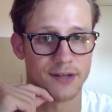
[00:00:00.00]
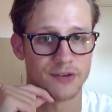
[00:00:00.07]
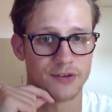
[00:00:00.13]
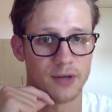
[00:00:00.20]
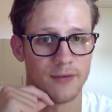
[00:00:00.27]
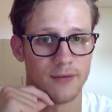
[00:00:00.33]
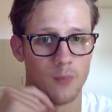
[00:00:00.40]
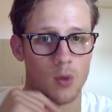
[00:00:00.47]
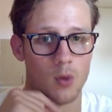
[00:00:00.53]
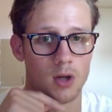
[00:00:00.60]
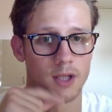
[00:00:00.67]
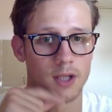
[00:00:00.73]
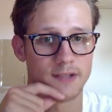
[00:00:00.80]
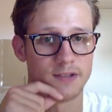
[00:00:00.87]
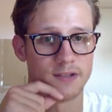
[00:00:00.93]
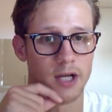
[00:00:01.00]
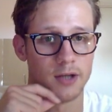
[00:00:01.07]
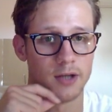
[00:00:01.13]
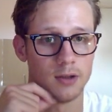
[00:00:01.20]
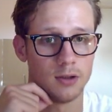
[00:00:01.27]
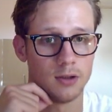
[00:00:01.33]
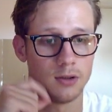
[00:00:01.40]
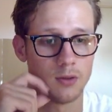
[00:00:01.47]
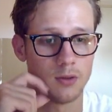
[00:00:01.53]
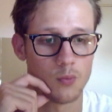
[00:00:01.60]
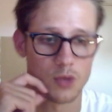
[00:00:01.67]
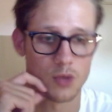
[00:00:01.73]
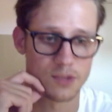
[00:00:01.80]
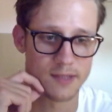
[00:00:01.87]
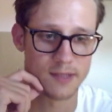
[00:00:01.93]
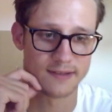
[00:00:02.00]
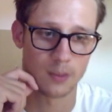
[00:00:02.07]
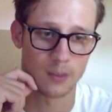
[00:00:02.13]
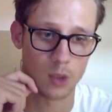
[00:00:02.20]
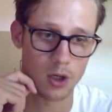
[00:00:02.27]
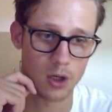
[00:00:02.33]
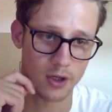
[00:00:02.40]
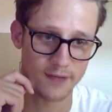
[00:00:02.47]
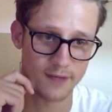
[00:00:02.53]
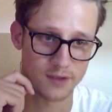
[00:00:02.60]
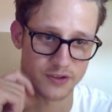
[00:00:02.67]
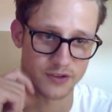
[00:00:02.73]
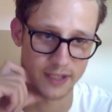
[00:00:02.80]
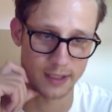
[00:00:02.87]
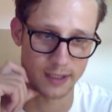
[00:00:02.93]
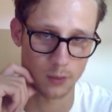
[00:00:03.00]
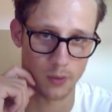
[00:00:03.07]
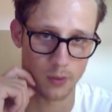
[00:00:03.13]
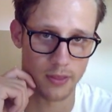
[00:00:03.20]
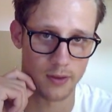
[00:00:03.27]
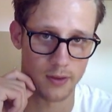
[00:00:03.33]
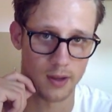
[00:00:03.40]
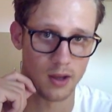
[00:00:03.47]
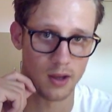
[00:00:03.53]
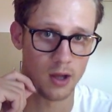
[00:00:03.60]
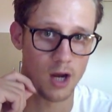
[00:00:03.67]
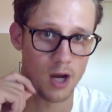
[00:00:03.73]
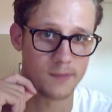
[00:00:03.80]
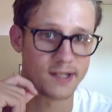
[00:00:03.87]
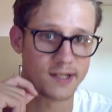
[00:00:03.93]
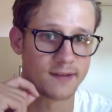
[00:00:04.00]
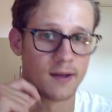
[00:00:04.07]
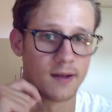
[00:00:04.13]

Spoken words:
So if wall is not null, which means that we are intersecting with an object.